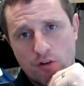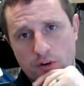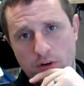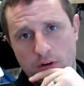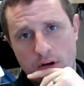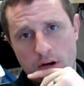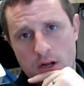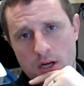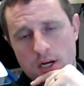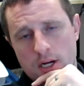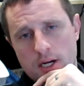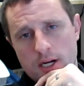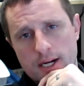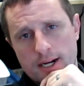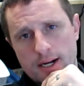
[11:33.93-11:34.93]
over,
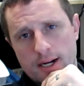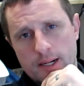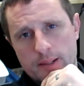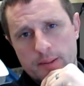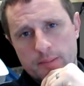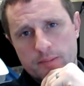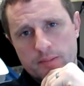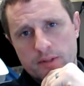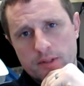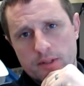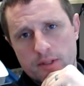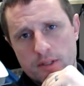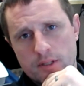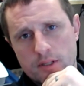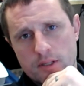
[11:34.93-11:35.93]
um,
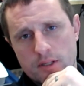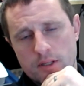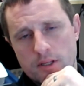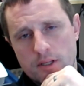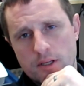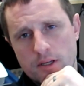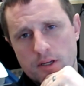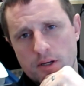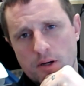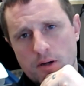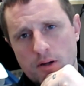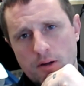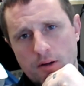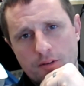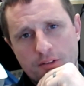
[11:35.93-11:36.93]

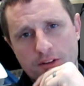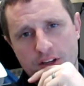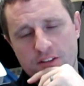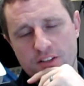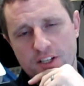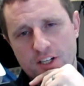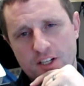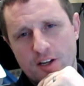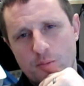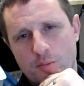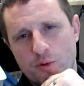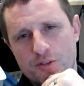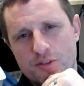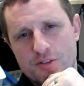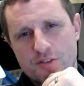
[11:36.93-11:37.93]
the
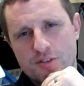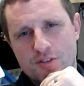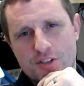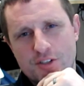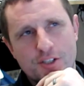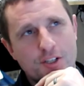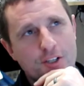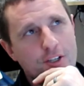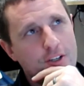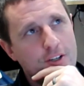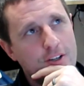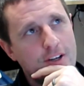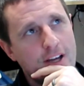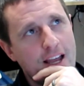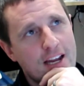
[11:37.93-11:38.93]
club was
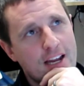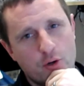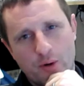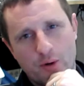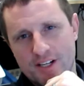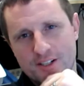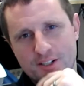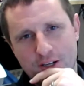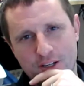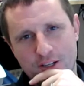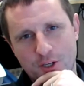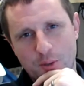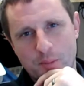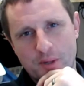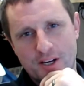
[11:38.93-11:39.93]
still antiquated a
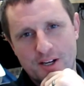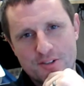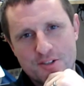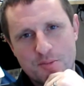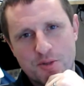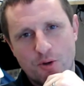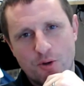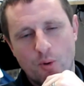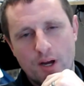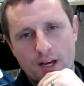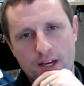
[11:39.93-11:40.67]
little bit in some of their